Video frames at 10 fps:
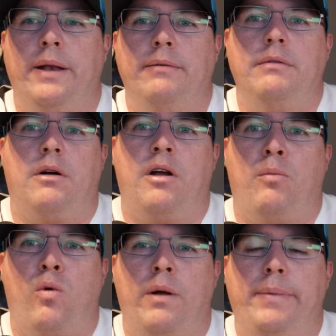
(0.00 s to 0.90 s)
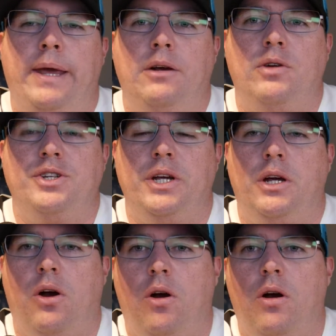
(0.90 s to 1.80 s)
our number one being Christian
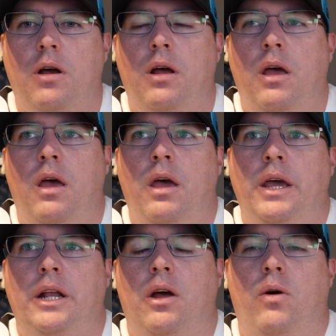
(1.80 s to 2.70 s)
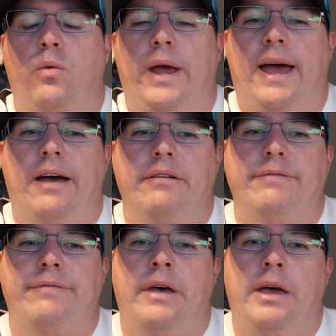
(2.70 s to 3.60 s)
Kirk. We
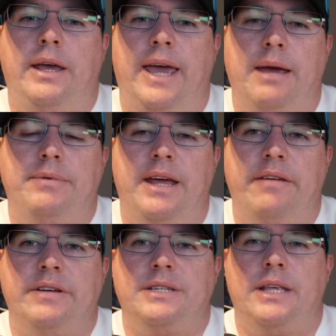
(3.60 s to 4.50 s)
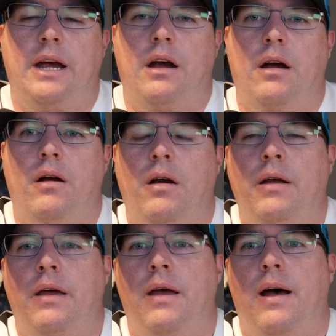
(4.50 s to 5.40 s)
have Gabe Davis there,
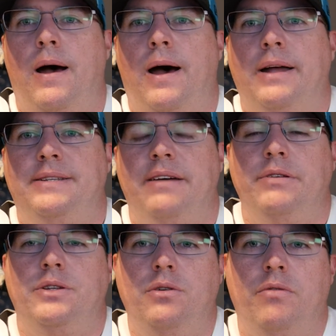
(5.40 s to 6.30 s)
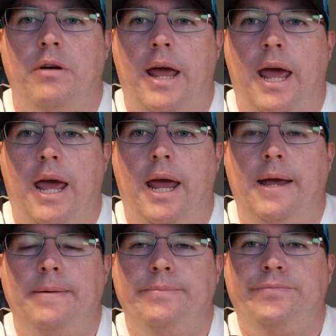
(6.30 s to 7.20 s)
Devin Duvernay,
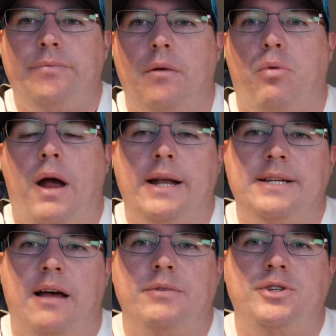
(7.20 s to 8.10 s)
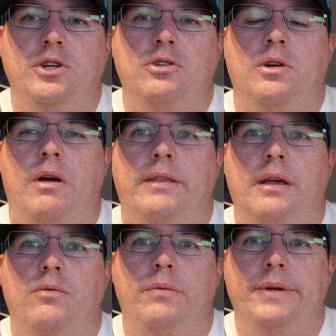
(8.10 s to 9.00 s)
Brian Thomas Jr., I
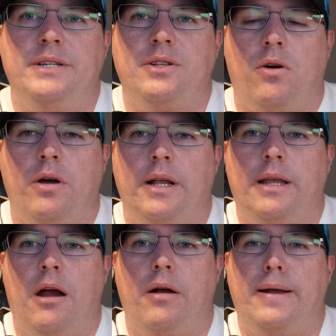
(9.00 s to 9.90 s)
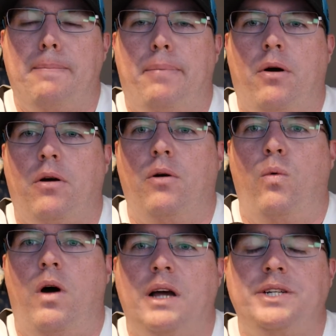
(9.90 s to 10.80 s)
think will be starting there, and then Parker
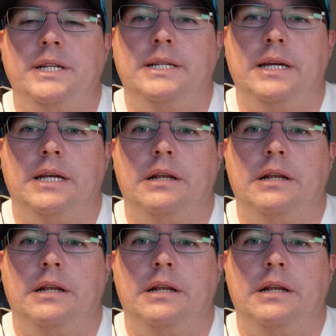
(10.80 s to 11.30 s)
Washington.